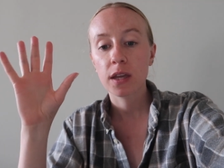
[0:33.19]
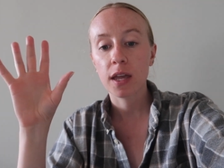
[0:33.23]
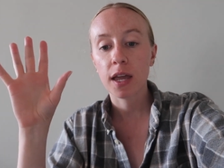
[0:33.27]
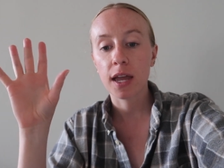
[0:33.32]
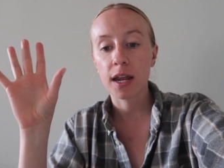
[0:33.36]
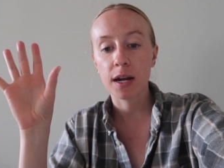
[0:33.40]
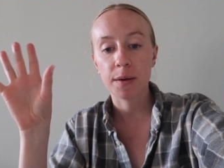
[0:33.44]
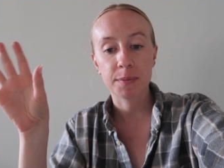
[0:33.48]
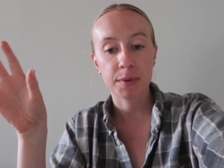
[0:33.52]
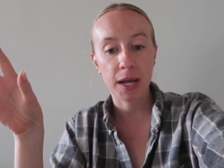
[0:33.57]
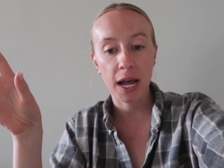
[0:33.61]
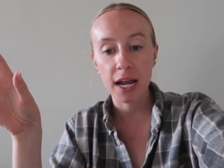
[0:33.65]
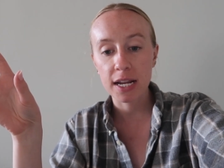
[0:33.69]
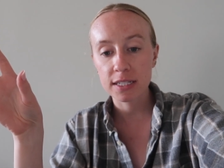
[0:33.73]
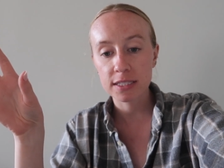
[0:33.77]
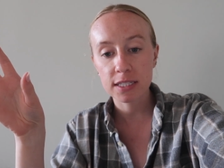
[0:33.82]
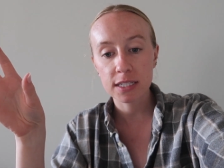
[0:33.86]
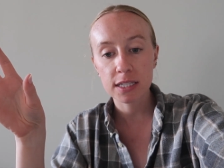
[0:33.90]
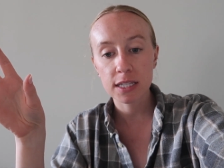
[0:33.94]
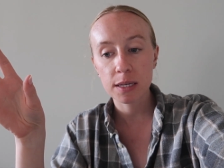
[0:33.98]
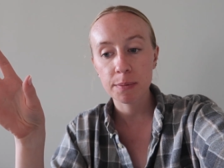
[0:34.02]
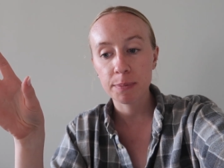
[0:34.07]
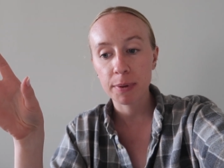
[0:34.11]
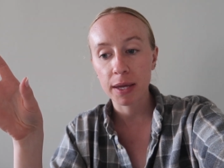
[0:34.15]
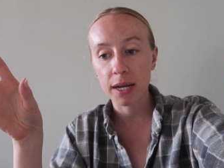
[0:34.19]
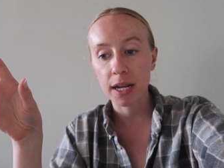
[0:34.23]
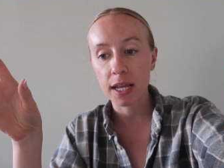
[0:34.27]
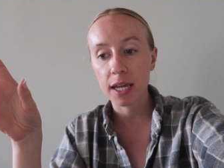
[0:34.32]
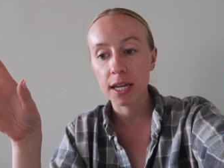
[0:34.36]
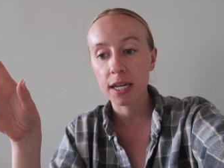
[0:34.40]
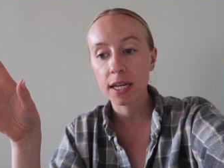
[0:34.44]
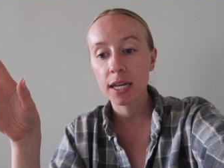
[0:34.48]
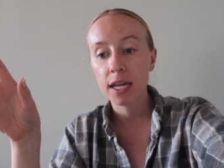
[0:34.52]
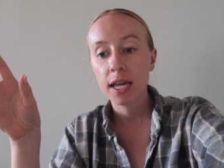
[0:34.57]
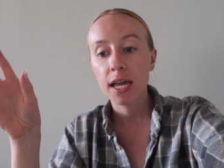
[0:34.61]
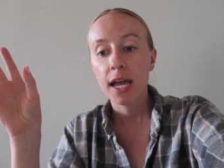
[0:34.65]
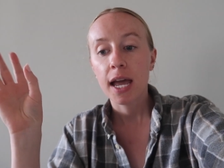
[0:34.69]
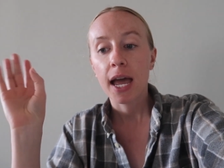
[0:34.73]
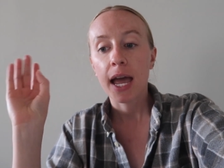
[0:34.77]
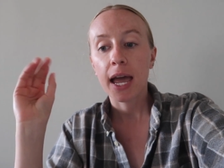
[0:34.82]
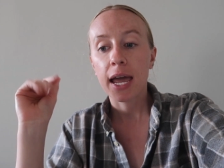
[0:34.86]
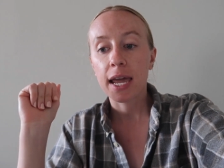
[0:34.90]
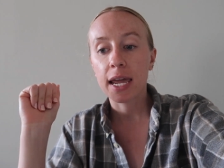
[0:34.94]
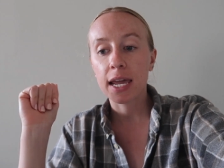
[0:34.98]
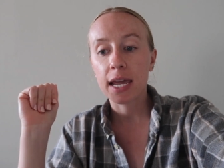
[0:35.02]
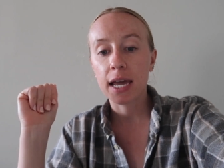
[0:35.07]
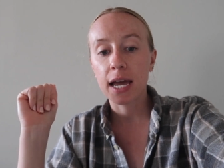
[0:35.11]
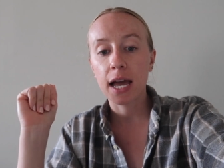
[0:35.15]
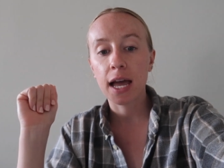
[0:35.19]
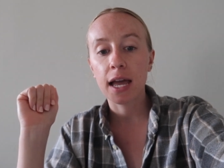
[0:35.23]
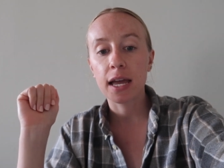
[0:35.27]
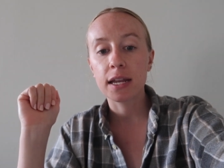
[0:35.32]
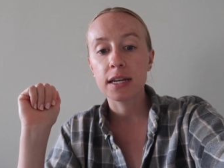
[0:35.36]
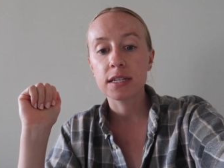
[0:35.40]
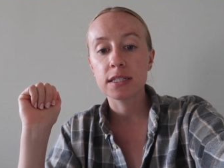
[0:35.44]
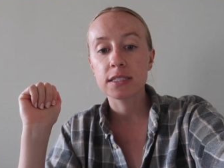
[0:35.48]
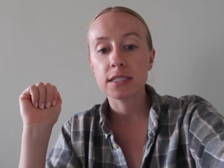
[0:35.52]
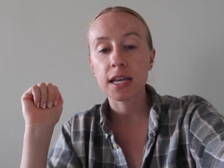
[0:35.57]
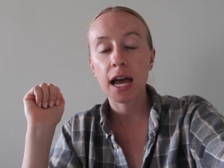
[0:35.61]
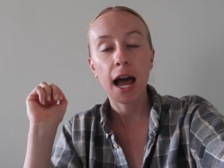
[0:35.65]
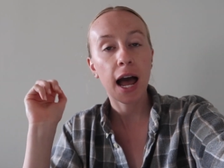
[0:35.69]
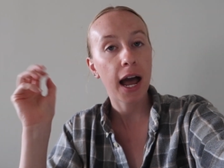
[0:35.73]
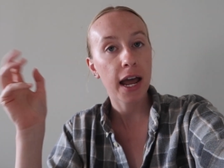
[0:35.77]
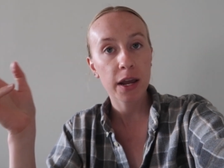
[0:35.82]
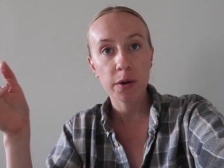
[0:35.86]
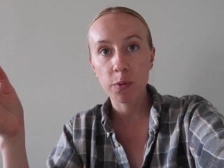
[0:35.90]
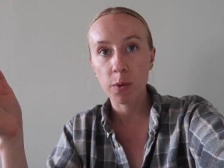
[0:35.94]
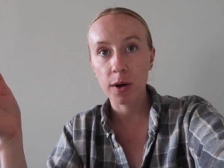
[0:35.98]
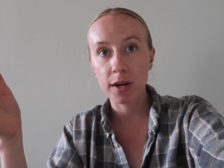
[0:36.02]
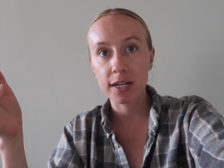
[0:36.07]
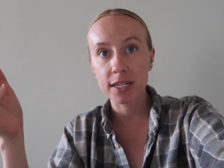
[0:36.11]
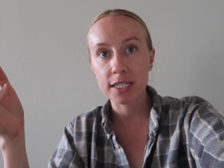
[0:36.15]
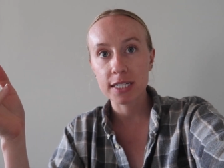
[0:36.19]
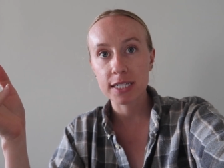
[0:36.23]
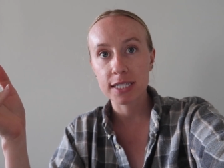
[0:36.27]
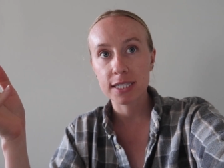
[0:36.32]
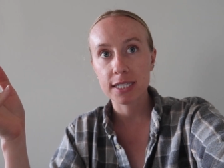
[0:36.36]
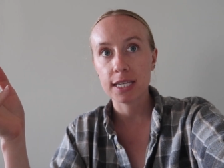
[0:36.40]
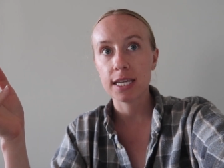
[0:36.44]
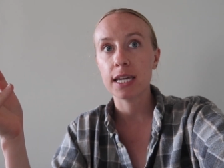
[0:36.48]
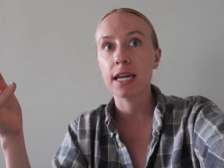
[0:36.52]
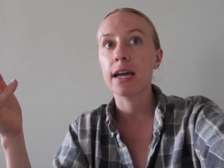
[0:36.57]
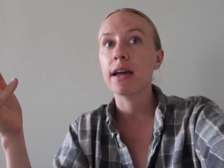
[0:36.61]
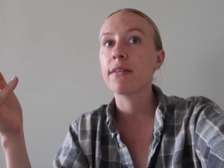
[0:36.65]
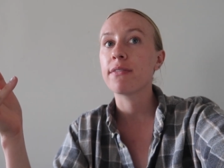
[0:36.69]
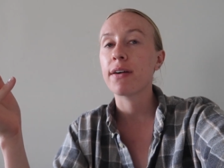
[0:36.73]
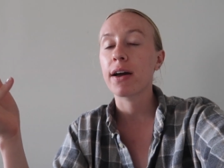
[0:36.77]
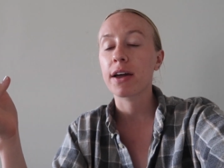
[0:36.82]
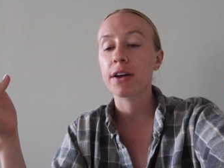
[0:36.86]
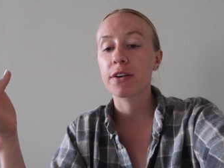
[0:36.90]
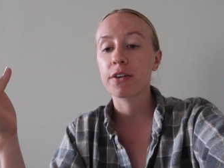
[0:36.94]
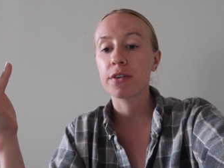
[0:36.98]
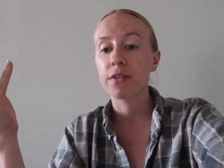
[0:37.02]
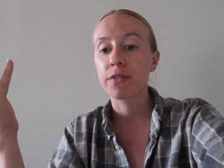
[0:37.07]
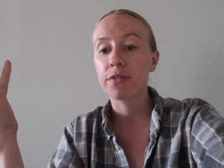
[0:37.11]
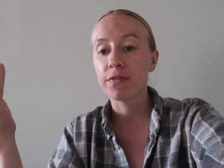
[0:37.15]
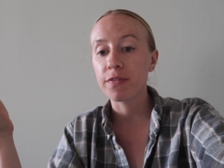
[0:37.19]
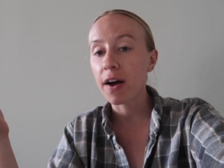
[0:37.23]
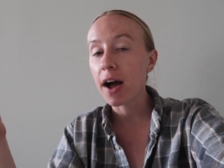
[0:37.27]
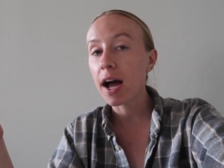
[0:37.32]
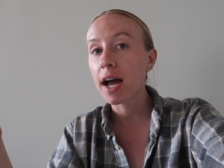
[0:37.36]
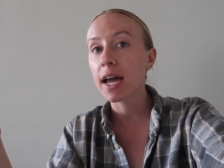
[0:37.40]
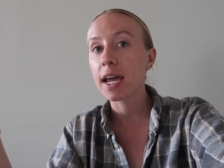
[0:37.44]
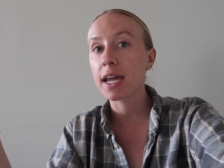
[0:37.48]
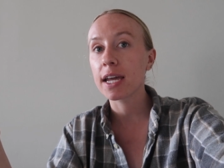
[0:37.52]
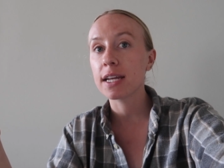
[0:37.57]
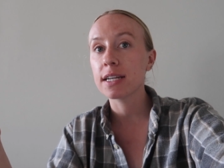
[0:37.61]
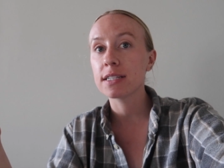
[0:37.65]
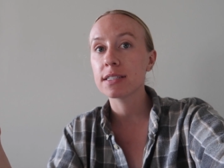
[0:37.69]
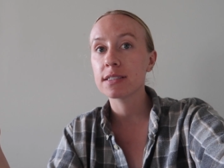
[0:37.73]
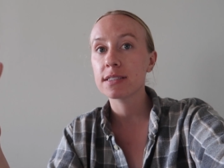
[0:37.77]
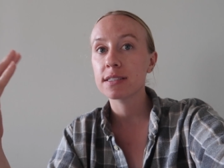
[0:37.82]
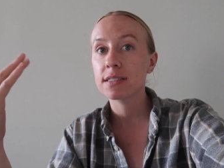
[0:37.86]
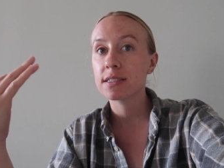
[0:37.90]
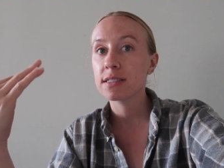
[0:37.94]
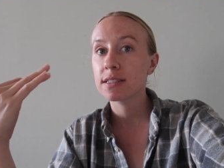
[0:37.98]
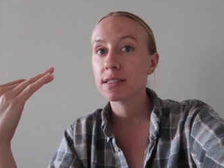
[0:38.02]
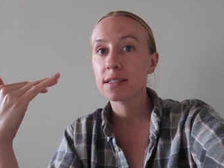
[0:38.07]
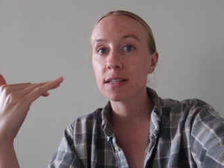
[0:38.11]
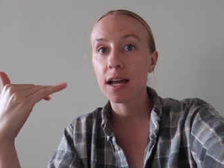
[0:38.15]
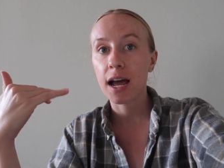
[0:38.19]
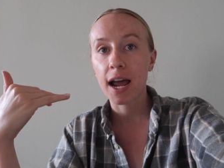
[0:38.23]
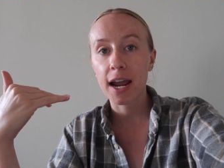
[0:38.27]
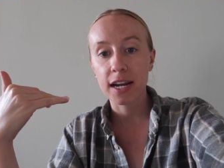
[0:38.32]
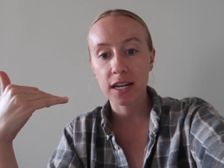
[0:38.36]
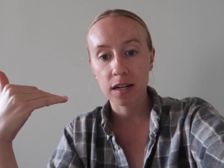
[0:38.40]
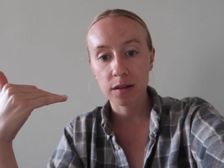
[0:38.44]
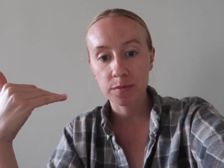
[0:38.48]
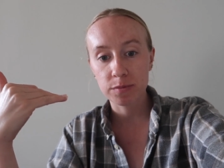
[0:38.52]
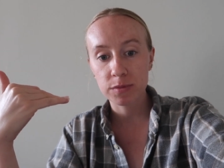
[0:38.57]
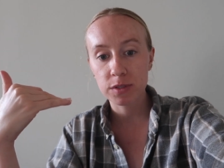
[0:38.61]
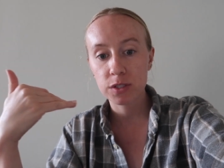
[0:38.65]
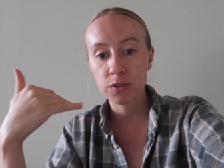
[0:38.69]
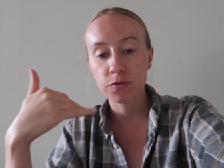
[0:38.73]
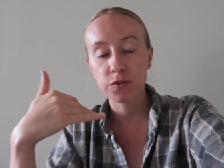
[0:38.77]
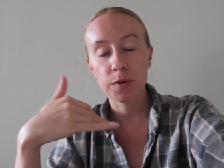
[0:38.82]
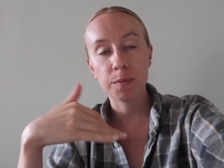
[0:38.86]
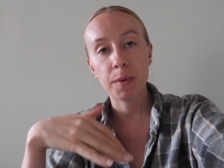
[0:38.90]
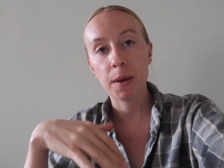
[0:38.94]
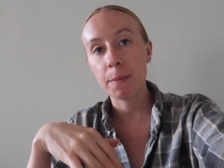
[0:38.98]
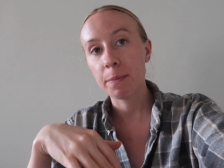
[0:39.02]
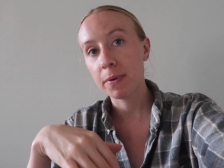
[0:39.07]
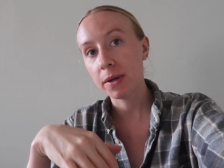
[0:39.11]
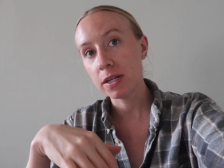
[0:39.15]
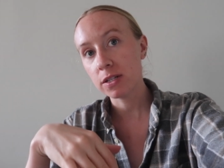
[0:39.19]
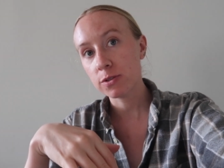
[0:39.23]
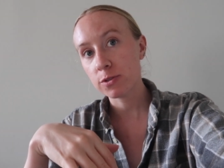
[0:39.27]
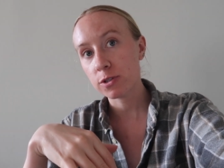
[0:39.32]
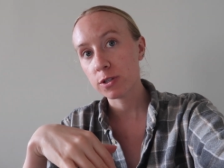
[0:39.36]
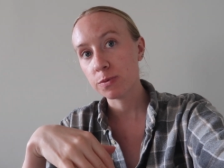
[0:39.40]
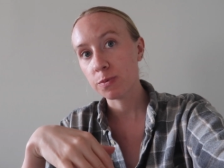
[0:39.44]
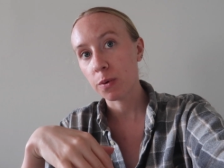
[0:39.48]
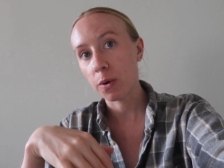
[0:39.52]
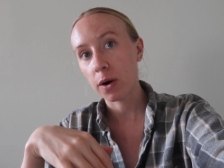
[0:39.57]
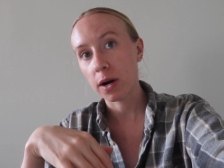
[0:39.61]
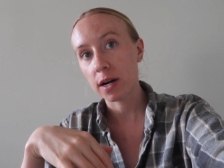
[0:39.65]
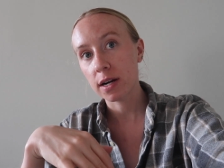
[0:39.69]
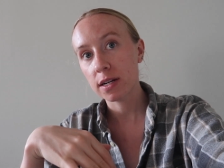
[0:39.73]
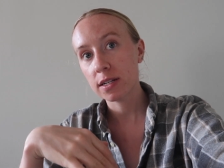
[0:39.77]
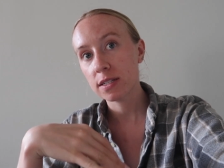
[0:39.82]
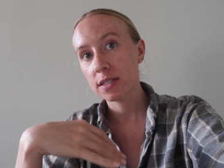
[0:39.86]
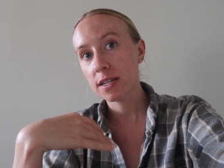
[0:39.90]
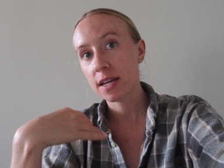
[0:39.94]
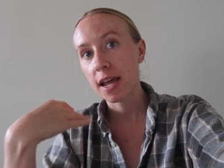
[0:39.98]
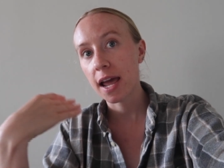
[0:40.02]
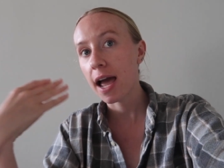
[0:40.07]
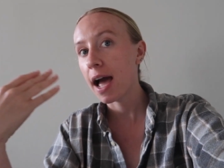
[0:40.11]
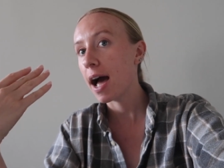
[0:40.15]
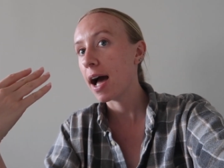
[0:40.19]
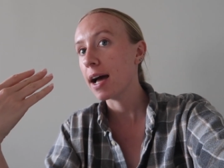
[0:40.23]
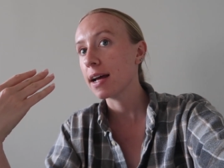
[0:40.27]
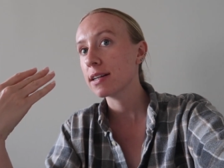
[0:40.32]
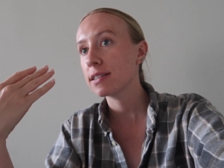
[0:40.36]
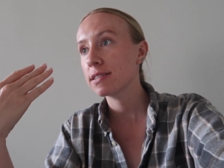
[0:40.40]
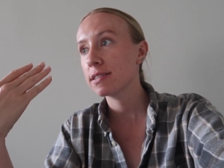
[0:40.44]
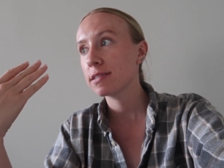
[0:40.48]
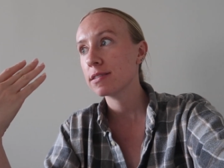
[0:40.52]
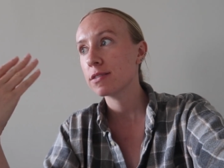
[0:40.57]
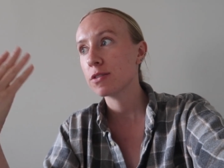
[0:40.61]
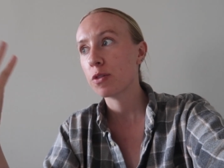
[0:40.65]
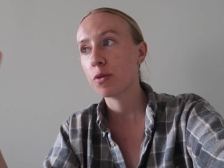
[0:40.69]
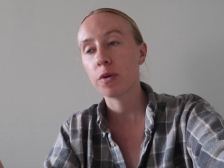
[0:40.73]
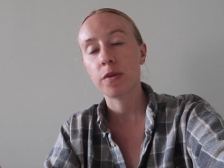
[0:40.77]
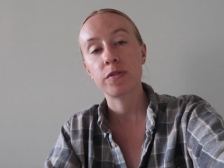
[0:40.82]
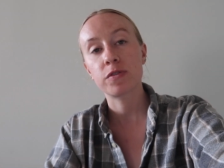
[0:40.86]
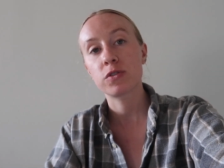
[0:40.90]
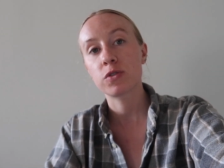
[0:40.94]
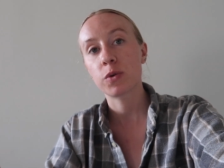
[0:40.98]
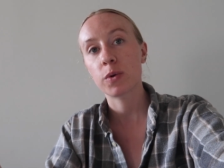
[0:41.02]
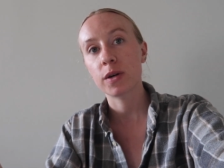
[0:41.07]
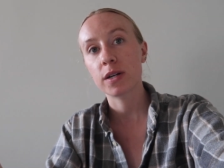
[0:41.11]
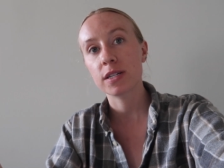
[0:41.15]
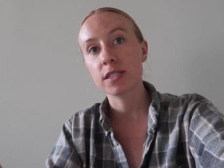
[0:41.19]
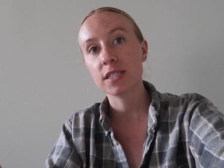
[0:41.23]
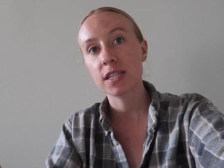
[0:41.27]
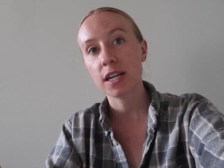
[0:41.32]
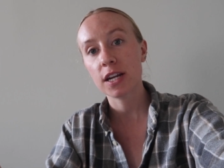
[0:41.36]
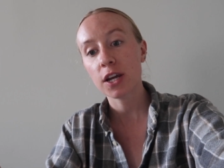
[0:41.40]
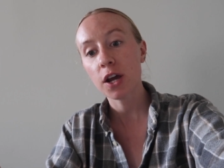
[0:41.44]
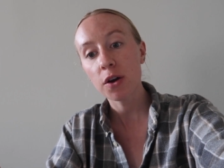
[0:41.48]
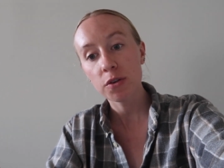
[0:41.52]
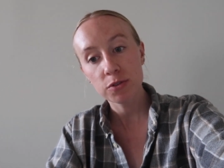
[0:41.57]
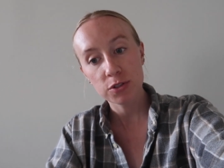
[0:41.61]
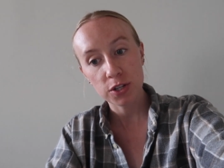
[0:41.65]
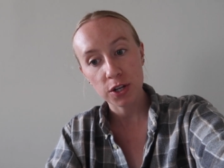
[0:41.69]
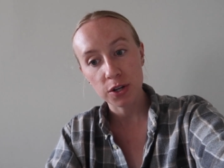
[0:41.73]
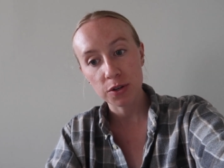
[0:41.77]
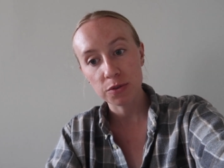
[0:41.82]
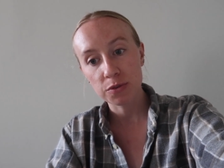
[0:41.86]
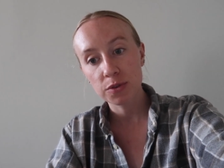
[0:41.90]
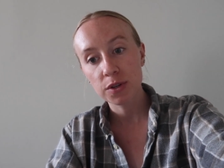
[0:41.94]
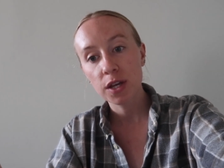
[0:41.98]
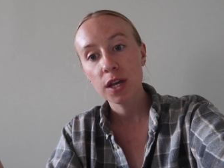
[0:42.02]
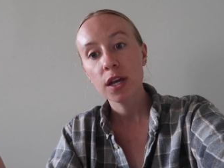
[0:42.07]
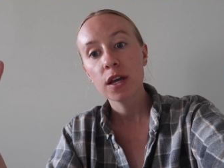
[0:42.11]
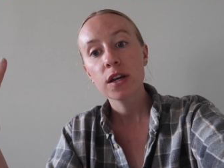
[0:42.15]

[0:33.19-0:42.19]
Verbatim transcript: And I'm constantly pinning. And I wanted to see if I could find items from my Pinterest board at thrift stores that I go to.